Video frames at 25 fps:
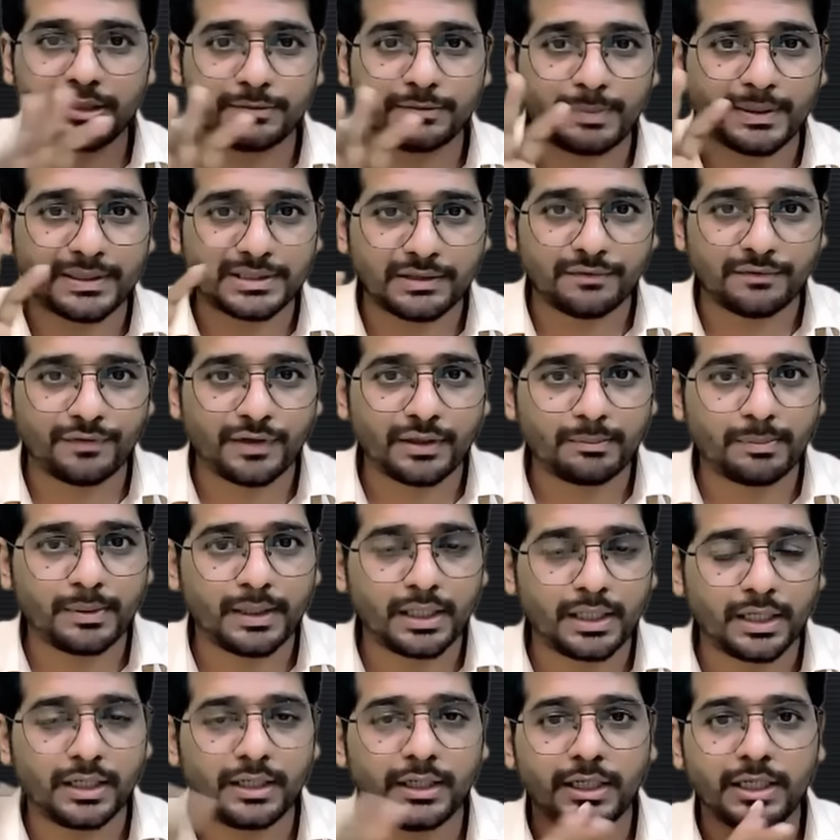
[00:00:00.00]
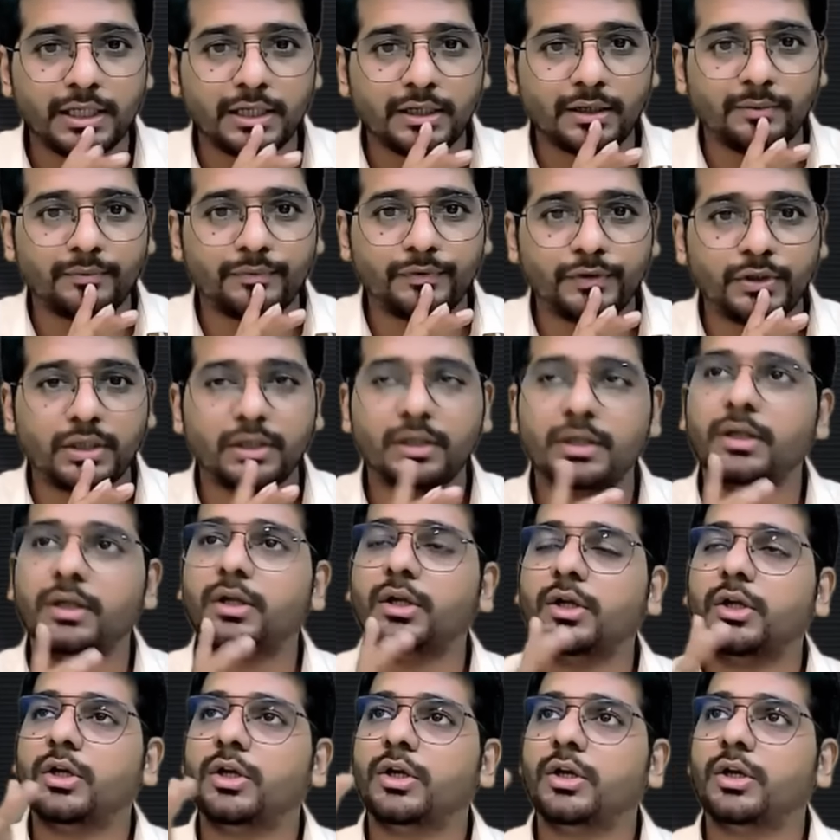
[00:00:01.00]
specific period did he come
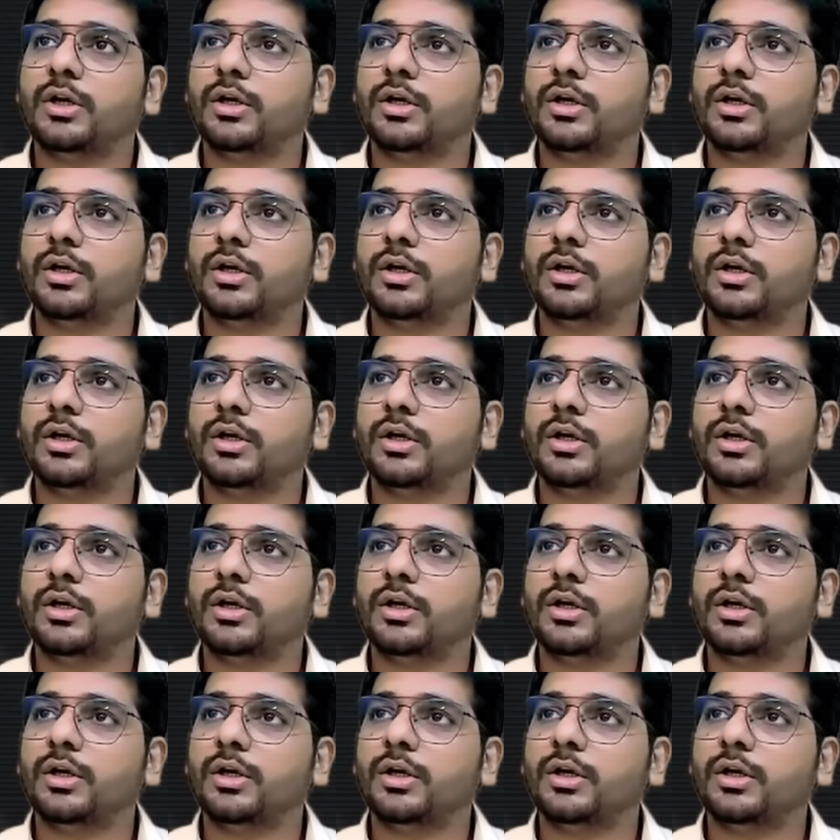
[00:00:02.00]
for?